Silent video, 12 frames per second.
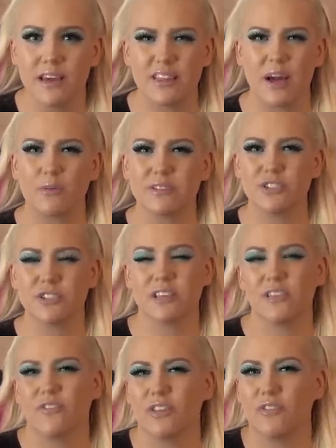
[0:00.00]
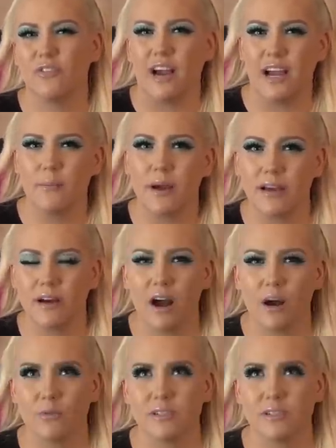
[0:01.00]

That was just the, the vibe I got,